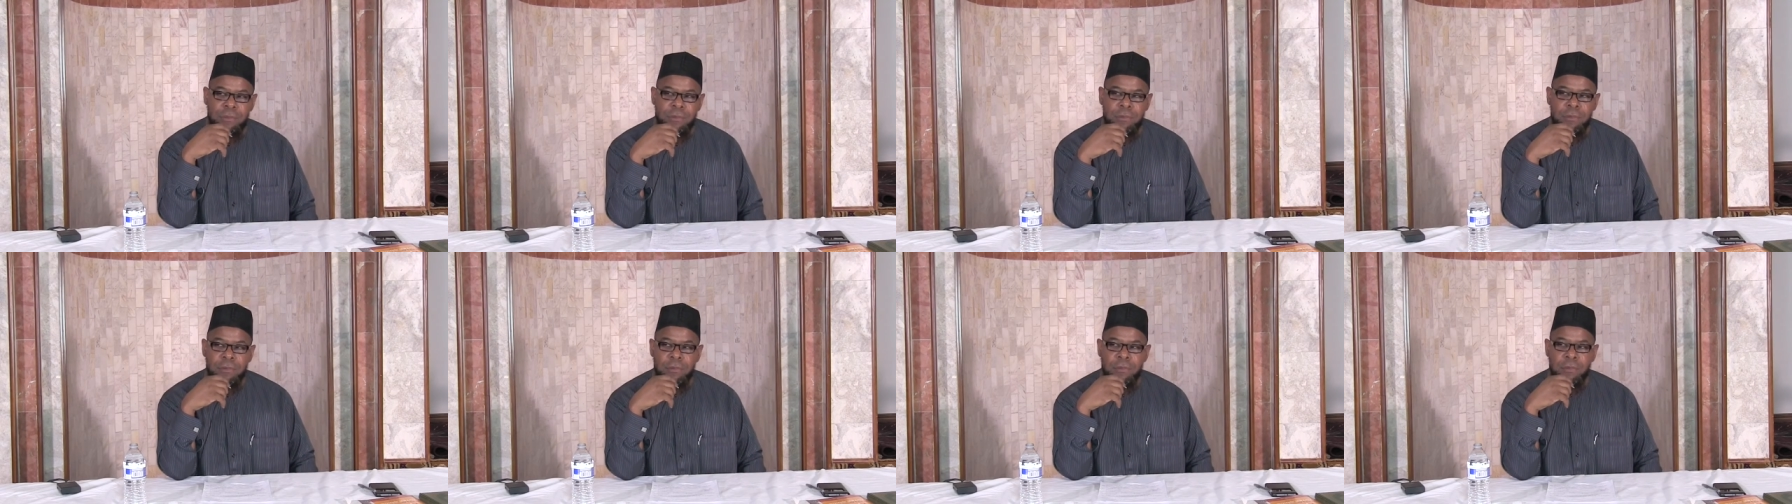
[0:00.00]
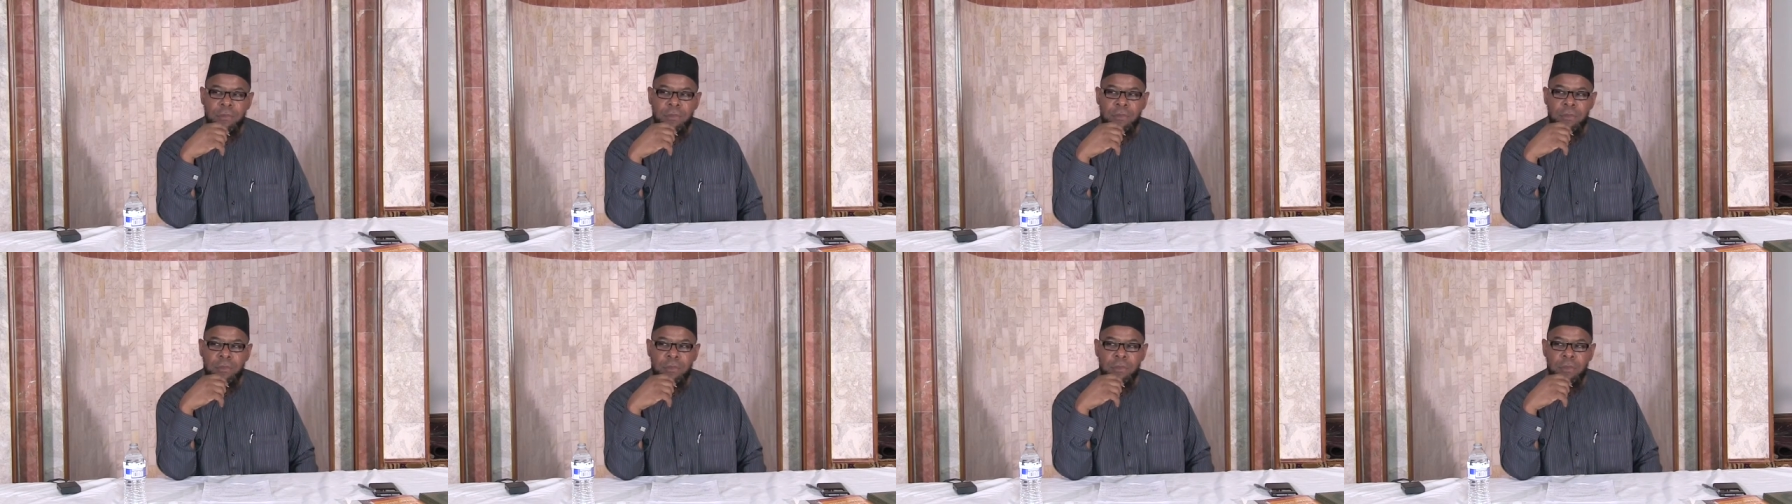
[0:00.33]

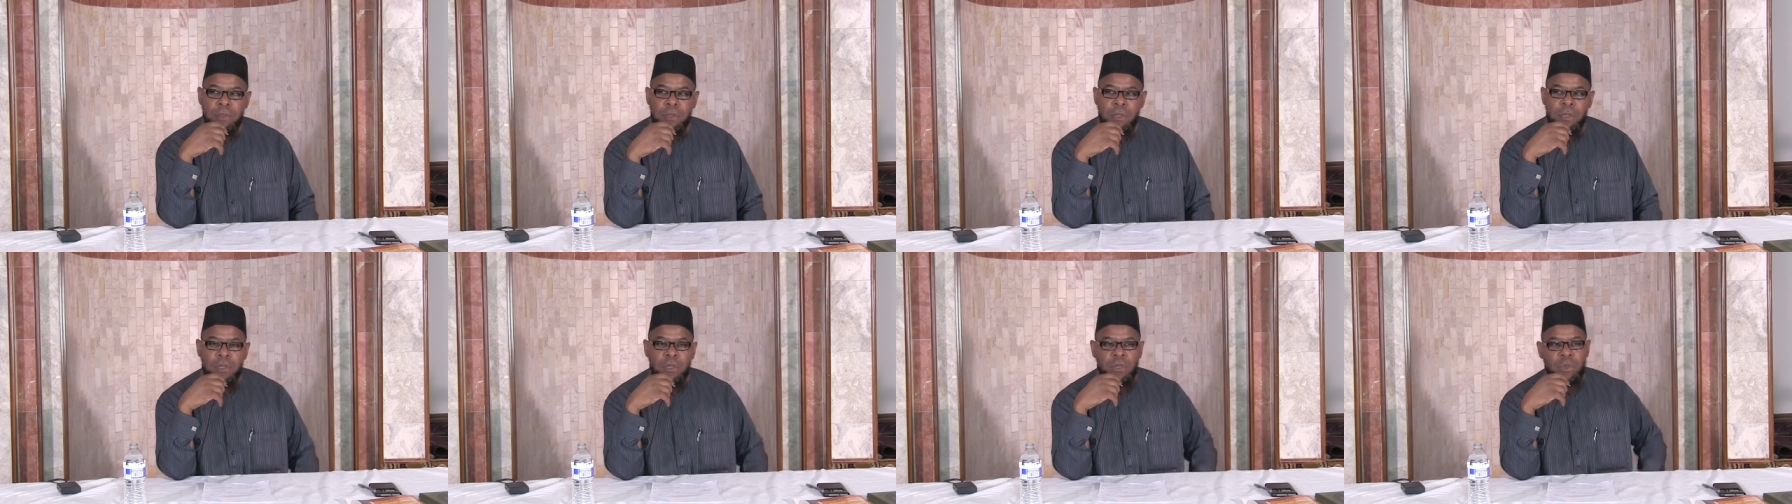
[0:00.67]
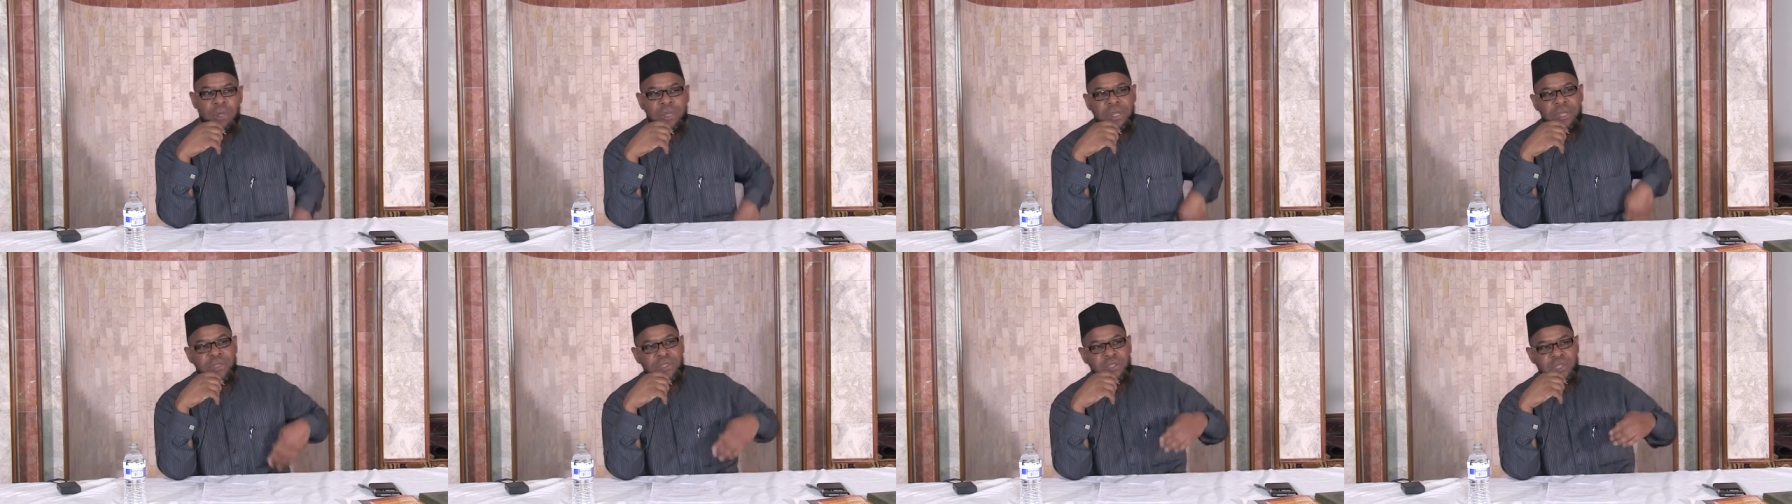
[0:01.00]

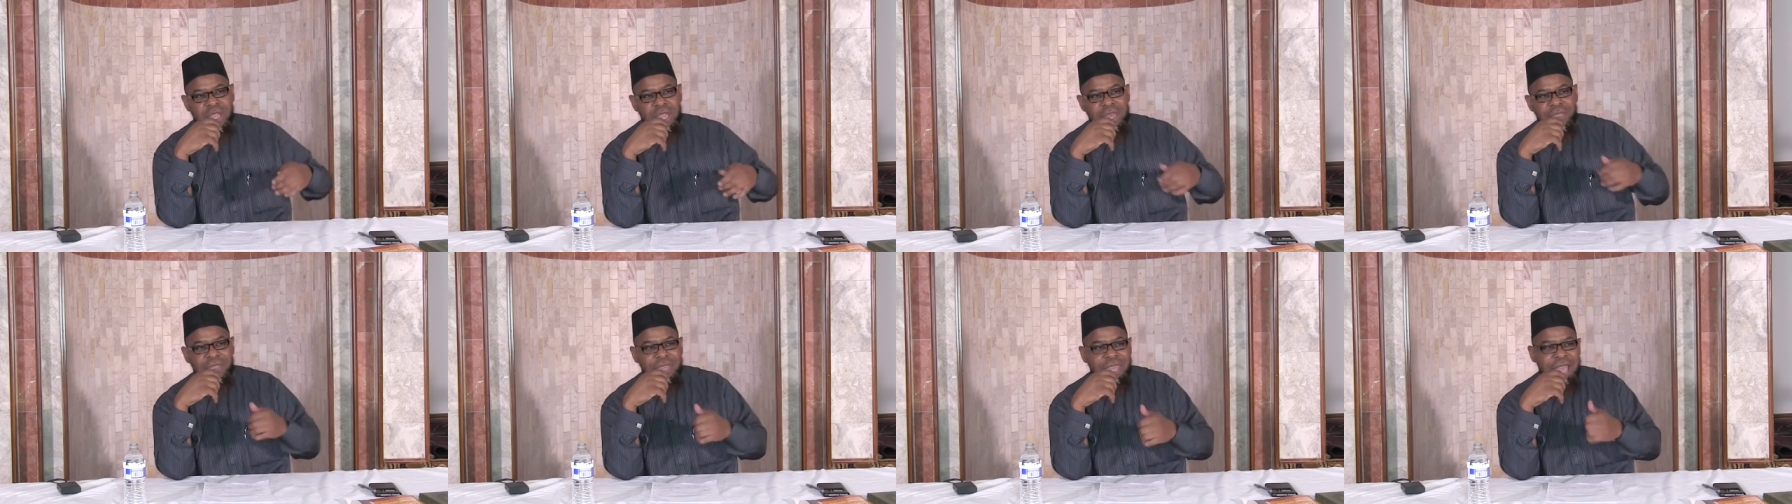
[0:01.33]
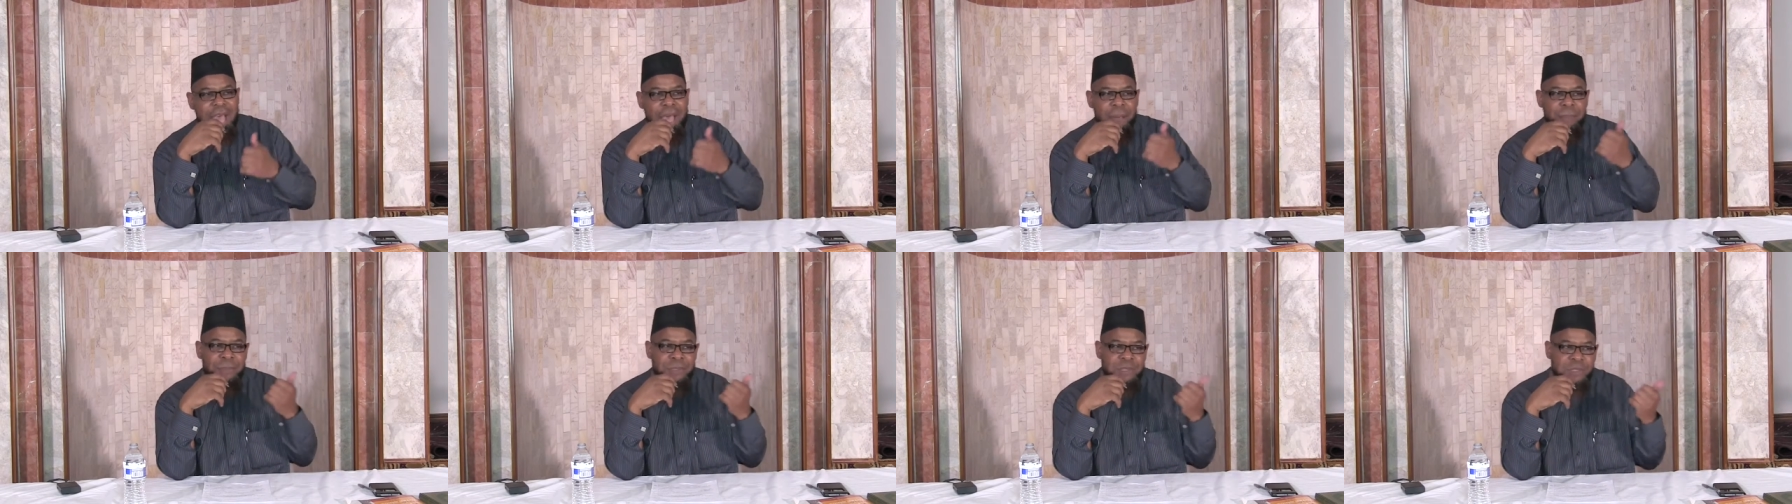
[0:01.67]
You understand
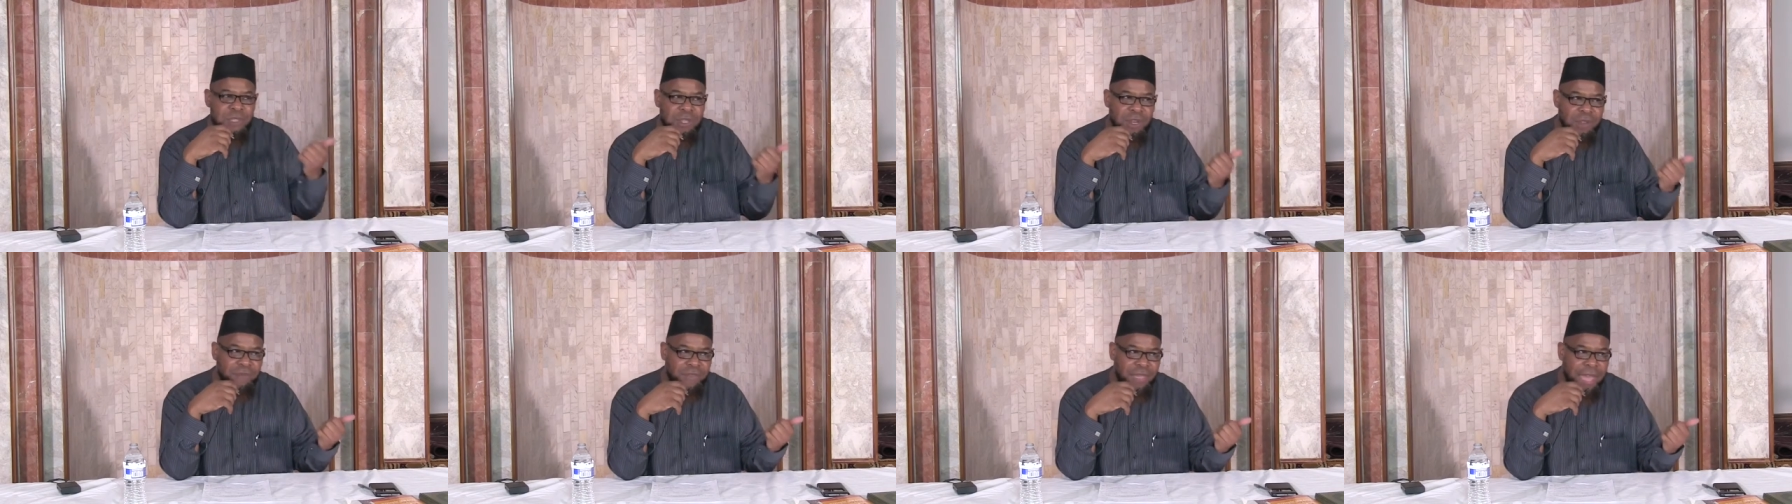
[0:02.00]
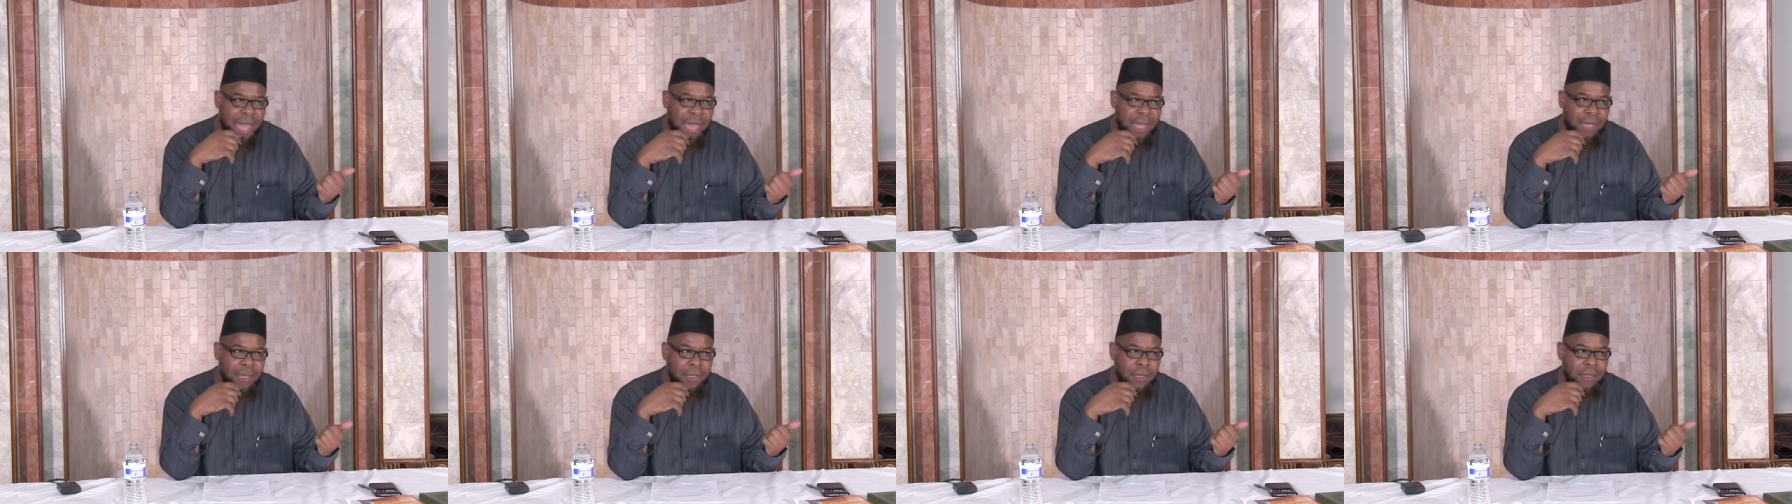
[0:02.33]
the opposite of
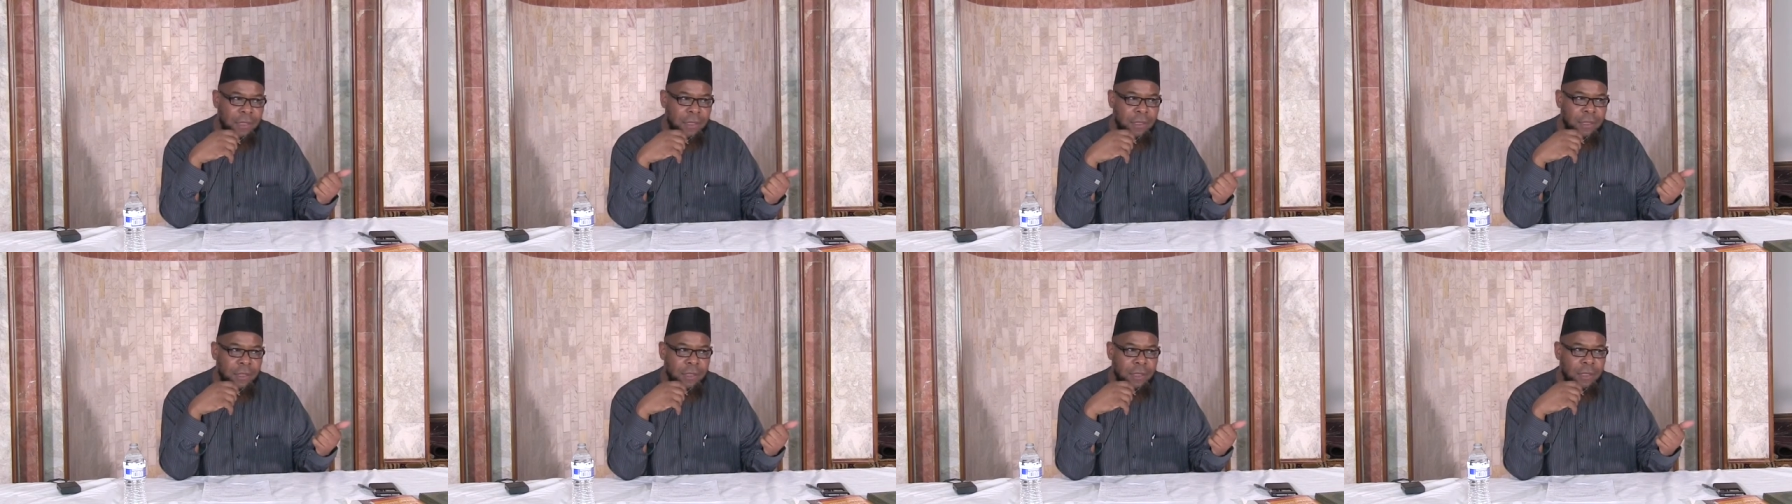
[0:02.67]
that.